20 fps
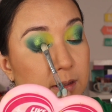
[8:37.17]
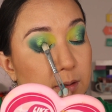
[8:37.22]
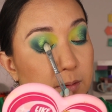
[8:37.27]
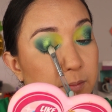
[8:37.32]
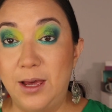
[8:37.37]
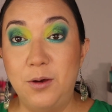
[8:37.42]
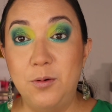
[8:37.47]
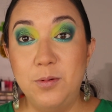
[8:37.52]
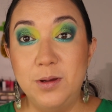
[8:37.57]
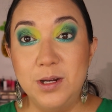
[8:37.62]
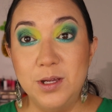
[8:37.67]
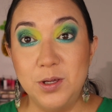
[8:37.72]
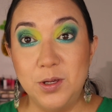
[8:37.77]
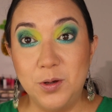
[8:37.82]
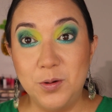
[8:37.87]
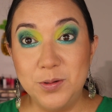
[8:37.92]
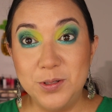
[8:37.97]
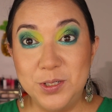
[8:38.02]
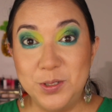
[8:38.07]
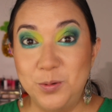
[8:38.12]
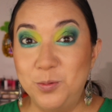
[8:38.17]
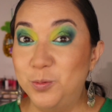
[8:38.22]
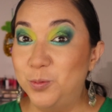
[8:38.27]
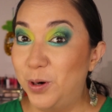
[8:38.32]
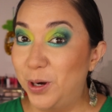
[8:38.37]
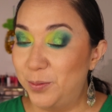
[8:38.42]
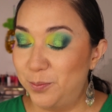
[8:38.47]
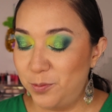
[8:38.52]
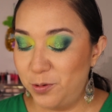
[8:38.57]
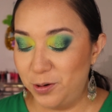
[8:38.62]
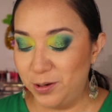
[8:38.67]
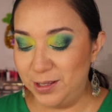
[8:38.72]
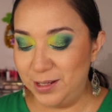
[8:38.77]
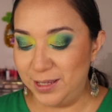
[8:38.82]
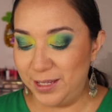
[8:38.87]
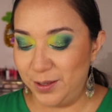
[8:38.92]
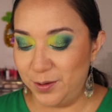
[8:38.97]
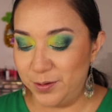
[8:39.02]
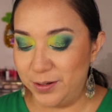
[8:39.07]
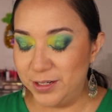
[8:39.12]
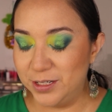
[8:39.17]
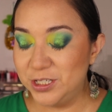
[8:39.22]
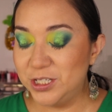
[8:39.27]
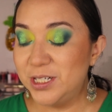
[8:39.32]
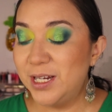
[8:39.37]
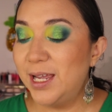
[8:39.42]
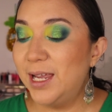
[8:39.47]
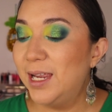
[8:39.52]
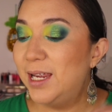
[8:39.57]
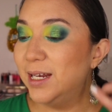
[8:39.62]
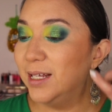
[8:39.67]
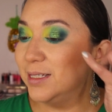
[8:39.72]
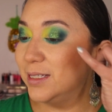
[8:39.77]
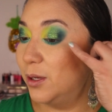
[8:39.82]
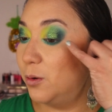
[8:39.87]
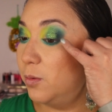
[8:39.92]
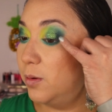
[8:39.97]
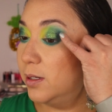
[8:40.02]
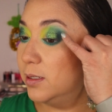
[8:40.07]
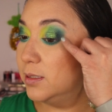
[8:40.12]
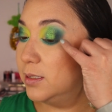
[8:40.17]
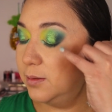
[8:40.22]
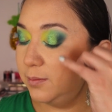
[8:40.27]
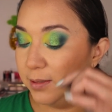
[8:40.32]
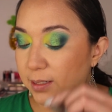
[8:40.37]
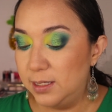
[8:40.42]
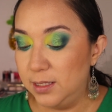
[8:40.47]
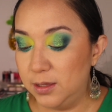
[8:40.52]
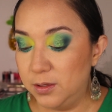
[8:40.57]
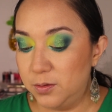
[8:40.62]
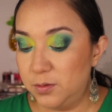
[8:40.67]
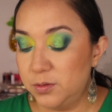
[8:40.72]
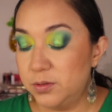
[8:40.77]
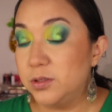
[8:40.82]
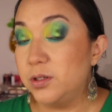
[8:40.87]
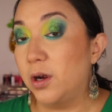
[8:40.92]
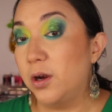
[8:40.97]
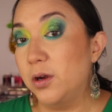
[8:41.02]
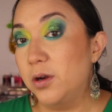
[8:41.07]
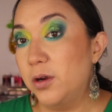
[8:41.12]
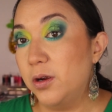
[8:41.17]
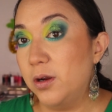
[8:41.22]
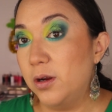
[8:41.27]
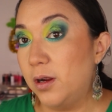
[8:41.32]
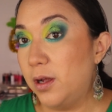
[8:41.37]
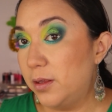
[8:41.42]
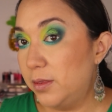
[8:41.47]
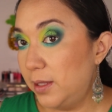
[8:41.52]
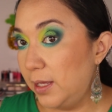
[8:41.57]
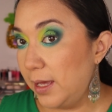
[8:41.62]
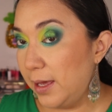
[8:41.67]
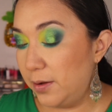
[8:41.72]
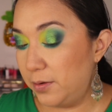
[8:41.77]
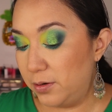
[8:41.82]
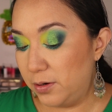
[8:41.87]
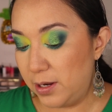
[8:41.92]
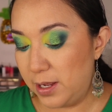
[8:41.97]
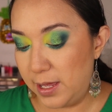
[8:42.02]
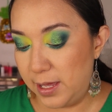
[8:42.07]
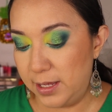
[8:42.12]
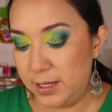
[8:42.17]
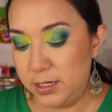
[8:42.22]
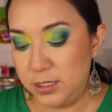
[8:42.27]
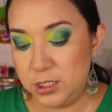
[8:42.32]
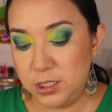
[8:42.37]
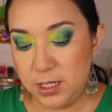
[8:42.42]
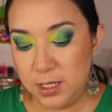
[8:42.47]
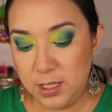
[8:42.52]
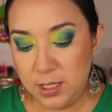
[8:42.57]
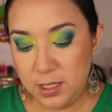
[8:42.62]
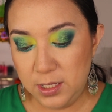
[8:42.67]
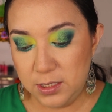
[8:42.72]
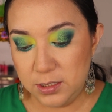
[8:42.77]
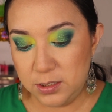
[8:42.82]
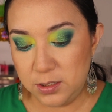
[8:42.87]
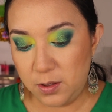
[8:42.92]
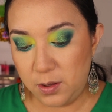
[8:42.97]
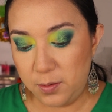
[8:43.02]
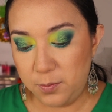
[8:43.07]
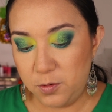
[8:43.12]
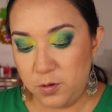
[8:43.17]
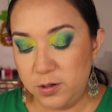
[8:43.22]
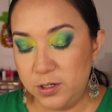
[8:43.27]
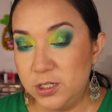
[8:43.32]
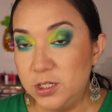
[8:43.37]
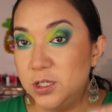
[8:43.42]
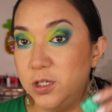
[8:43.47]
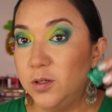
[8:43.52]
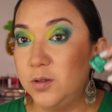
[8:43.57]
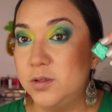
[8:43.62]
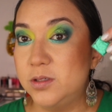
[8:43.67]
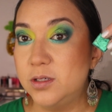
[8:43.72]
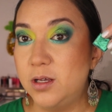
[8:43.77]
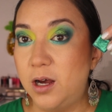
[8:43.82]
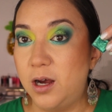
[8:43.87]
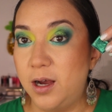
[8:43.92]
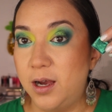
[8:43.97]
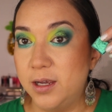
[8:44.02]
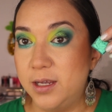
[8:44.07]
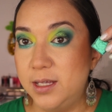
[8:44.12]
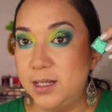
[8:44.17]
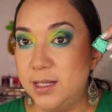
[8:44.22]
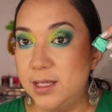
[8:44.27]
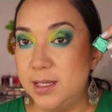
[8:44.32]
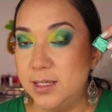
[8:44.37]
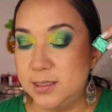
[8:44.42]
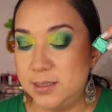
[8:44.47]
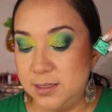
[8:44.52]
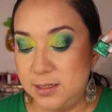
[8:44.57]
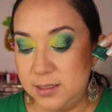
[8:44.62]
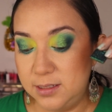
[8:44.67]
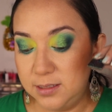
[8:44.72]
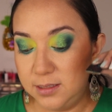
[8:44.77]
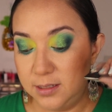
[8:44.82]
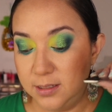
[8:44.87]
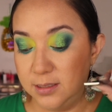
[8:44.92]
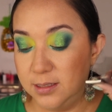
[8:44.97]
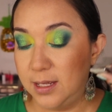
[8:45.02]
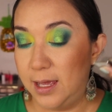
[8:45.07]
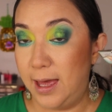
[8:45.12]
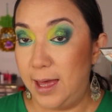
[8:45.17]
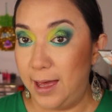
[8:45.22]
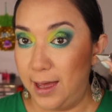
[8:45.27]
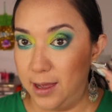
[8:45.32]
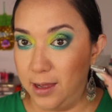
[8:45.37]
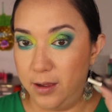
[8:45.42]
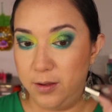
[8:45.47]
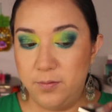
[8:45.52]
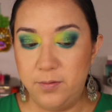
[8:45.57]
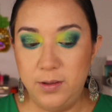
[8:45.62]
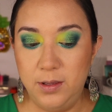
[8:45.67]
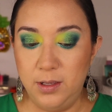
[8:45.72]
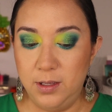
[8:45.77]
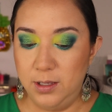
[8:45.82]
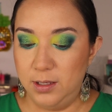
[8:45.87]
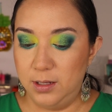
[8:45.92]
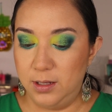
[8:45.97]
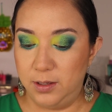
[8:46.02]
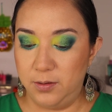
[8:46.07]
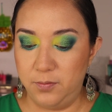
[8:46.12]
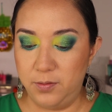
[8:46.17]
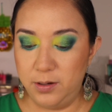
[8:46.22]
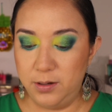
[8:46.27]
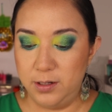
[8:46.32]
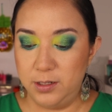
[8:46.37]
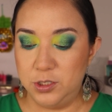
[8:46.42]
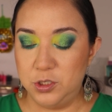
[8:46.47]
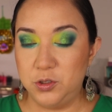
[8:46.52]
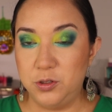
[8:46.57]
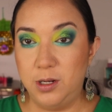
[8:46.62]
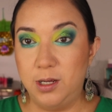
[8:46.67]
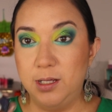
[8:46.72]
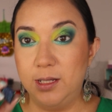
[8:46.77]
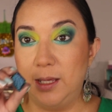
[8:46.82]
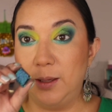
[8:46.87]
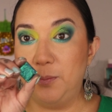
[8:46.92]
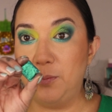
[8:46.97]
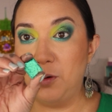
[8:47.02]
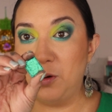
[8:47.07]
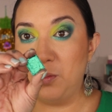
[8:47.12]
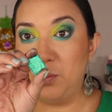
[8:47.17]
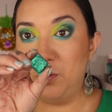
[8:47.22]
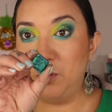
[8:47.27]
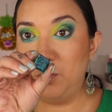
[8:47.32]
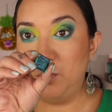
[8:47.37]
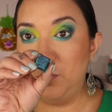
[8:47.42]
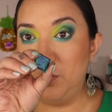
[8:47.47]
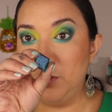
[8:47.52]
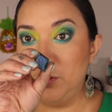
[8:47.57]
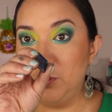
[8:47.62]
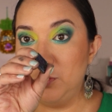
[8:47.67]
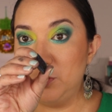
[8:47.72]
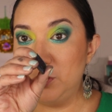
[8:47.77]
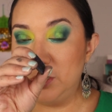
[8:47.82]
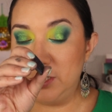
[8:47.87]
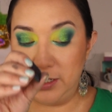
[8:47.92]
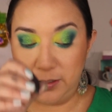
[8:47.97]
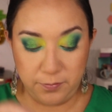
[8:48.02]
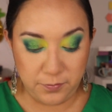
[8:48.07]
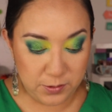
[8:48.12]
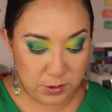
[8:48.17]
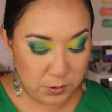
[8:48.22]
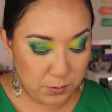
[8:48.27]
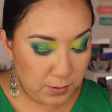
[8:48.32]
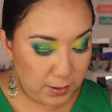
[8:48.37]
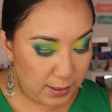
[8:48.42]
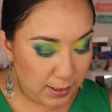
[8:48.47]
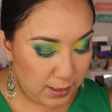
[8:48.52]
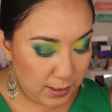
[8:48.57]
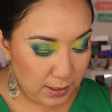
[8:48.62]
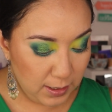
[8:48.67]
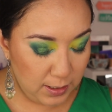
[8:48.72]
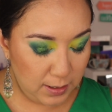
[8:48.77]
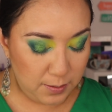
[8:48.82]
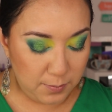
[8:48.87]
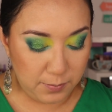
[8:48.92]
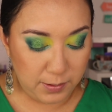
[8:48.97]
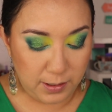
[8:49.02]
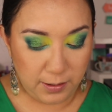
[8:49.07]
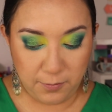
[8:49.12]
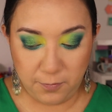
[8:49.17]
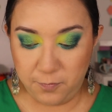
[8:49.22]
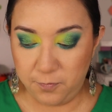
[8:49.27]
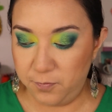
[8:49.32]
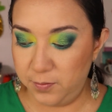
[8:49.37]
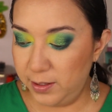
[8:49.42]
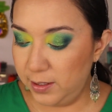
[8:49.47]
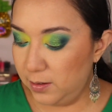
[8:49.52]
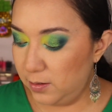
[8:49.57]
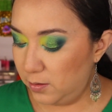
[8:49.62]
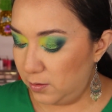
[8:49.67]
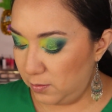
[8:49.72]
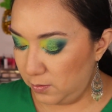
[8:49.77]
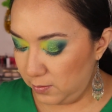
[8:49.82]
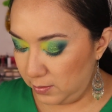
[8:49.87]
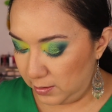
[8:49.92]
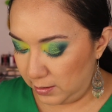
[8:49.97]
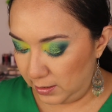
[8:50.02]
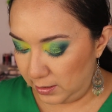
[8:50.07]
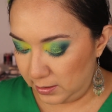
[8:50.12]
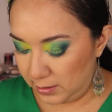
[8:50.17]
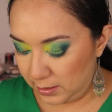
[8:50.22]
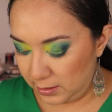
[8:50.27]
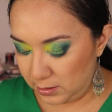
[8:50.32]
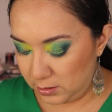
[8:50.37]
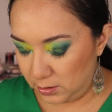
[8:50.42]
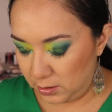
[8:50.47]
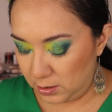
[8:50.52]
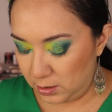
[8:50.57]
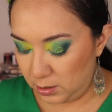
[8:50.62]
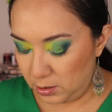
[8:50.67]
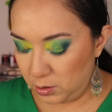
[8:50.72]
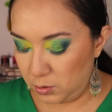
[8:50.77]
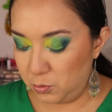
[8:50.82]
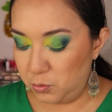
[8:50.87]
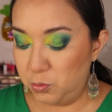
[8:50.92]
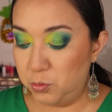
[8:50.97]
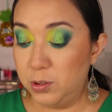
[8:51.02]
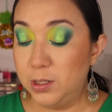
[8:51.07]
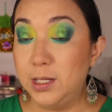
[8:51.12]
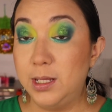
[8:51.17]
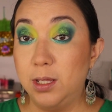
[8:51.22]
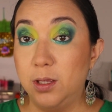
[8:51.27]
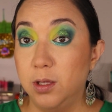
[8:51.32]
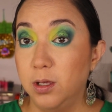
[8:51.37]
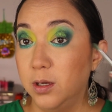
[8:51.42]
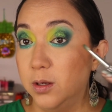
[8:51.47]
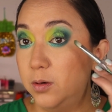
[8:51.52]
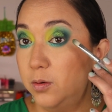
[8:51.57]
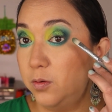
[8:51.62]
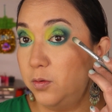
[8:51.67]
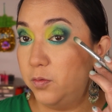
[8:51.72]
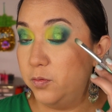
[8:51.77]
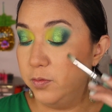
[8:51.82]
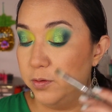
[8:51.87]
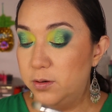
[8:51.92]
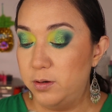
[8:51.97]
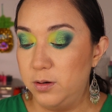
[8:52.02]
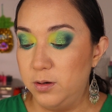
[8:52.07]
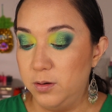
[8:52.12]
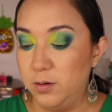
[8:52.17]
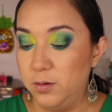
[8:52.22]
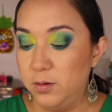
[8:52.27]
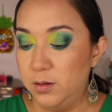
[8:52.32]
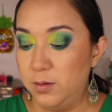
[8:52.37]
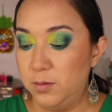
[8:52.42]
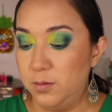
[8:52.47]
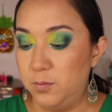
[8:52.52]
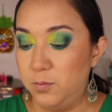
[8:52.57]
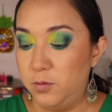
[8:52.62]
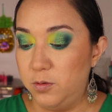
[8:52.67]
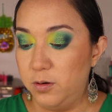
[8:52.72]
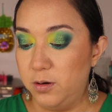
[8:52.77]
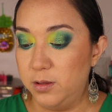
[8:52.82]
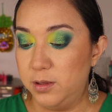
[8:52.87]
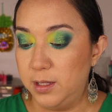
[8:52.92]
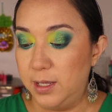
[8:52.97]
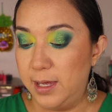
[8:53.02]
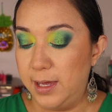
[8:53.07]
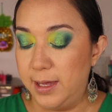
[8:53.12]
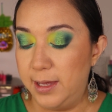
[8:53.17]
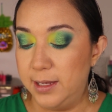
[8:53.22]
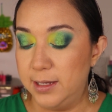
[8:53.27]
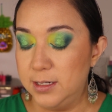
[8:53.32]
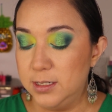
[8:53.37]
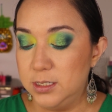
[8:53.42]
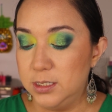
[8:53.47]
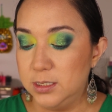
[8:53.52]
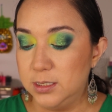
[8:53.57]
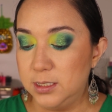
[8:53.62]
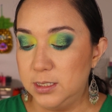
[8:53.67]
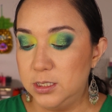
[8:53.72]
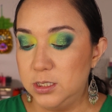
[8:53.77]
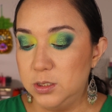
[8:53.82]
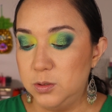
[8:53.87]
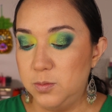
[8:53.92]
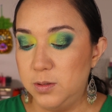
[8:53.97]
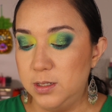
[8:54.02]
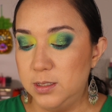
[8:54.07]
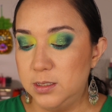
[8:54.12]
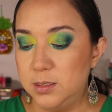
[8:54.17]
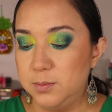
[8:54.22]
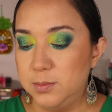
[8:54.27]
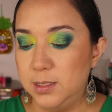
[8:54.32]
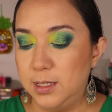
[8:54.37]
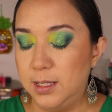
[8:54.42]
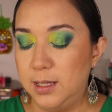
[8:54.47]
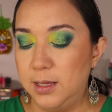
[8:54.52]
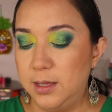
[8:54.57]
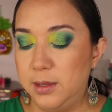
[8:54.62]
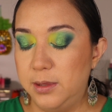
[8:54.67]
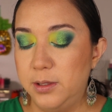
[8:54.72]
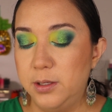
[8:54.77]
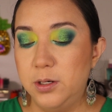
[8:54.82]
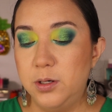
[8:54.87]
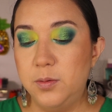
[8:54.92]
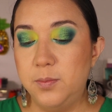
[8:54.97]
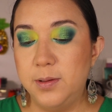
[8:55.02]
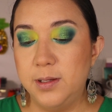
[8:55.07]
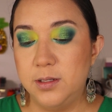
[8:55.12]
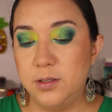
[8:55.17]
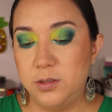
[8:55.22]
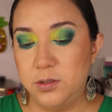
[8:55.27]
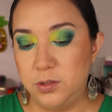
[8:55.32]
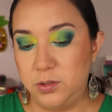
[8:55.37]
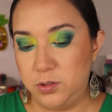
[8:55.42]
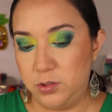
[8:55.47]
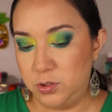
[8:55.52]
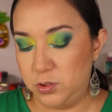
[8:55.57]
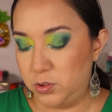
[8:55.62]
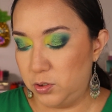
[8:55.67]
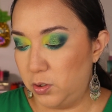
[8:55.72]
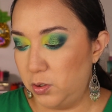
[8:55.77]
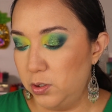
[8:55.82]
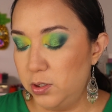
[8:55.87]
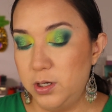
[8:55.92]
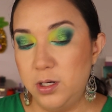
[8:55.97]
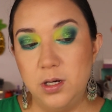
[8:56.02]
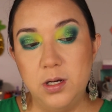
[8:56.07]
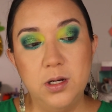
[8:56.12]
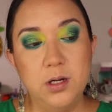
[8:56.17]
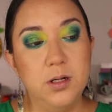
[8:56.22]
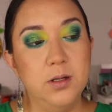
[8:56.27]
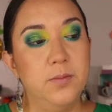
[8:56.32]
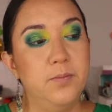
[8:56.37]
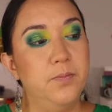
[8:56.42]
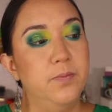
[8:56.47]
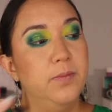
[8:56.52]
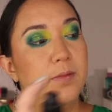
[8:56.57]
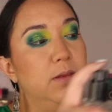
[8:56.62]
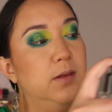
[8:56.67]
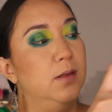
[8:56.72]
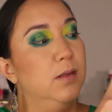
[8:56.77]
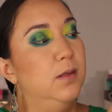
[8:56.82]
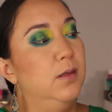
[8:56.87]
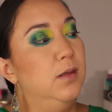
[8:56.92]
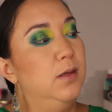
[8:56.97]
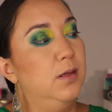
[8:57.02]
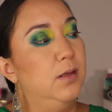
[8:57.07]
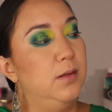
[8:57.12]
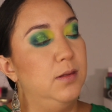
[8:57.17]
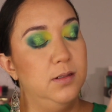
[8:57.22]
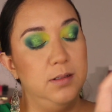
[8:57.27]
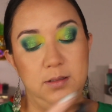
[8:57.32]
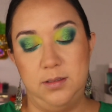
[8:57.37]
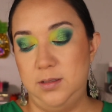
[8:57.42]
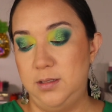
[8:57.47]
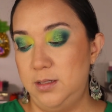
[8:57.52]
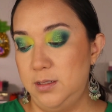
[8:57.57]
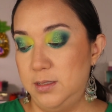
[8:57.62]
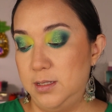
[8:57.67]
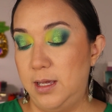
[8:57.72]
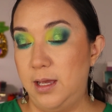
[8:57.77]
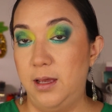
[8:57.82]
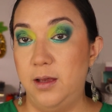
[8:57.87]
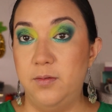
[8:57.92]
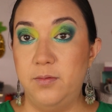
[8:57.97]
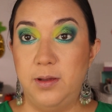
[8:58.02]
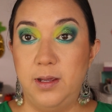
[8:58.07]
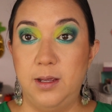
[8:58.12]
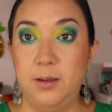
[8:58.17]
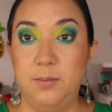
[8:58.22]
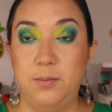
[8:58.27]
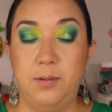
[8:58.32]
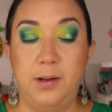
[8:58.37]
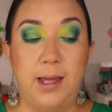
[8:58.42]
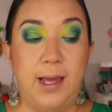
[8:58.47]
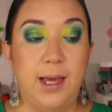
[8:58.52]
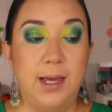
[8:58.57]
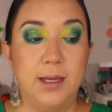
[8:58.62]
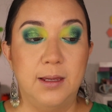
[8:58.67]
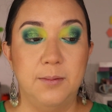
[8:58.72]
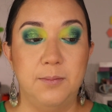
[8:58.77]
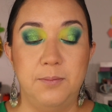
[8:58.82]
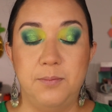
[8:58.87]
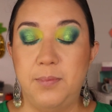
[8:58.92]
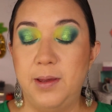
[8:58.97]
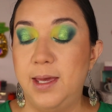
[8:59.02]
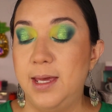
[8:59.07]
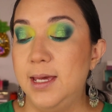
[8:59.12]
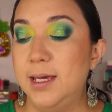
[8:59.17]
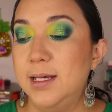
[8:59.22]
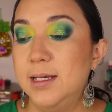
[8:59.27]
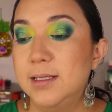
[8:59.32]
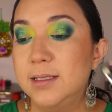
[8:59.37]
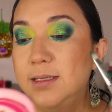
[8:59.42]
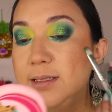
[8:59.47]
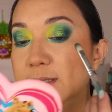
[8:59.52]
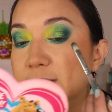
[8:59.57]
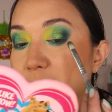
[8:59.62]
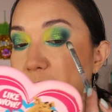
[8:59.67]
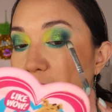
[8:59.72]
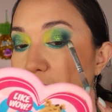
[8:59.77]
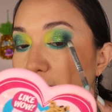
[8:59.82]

Now I want to go into one more Clionadh shade because I want something a little darker on the outer edge. So I'm going to use Oculus. This does have like a very strong like purple blue shift to it, but I feel like that's going to look really good over more on the edge because I just wanted something a little bit darker. This does have a black base.